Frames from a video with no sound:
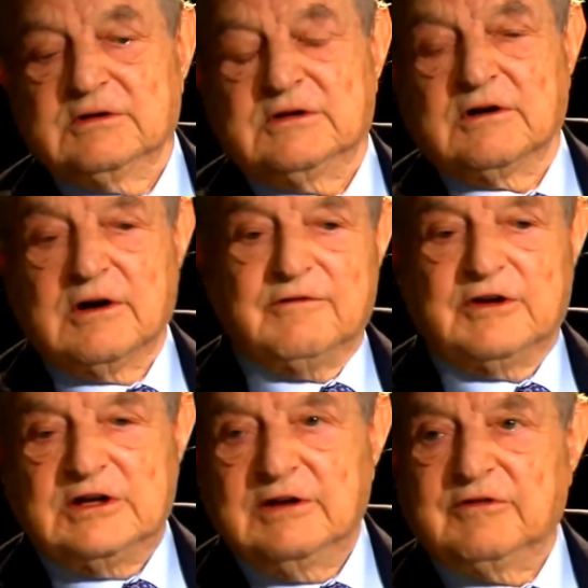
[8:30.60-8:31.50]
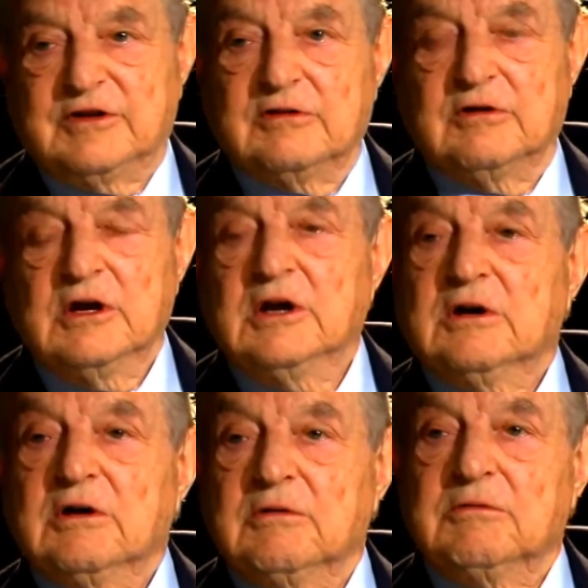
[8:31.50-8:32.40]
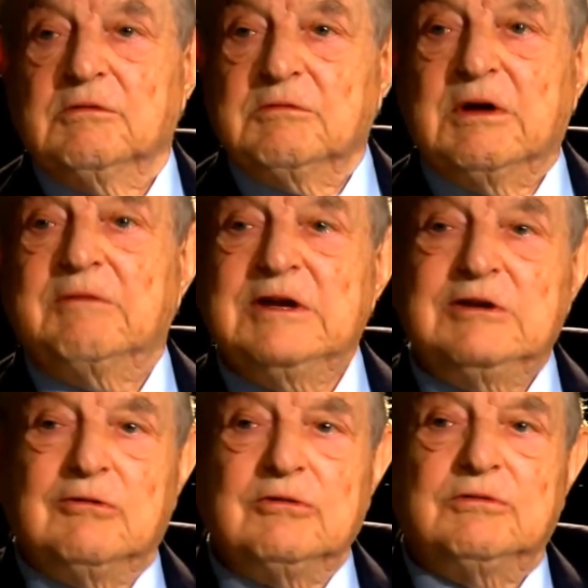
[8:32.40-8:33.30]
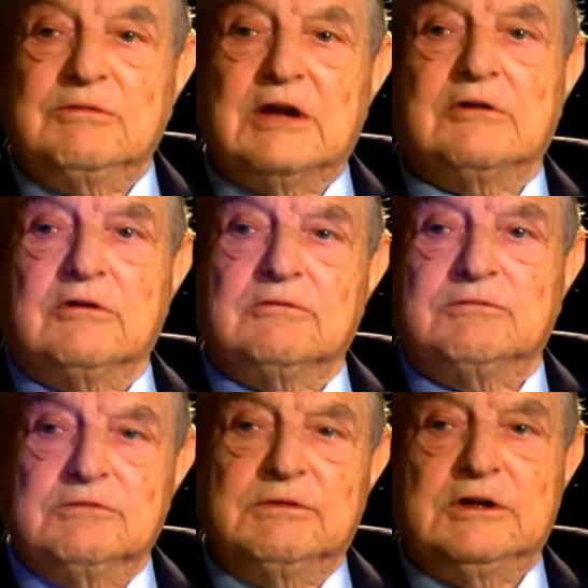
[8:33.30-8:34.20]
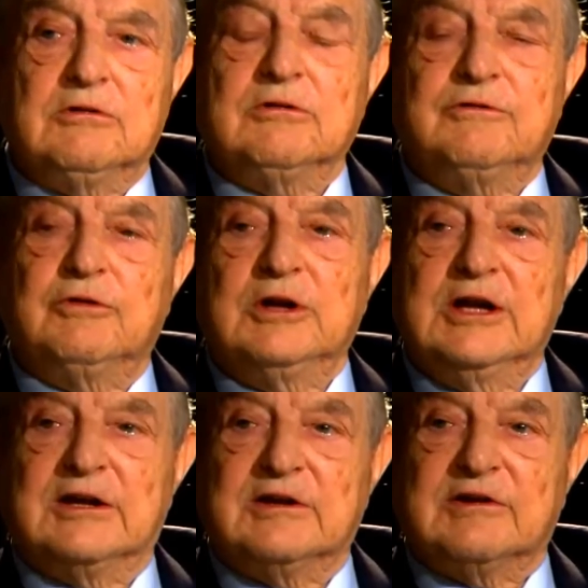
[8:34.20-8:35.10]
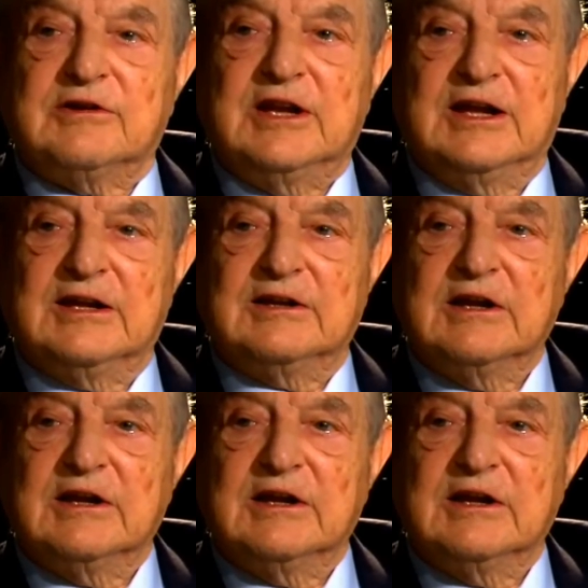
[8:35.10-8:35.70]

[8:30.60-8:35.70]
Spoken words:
derivatives, and where we don't fully understand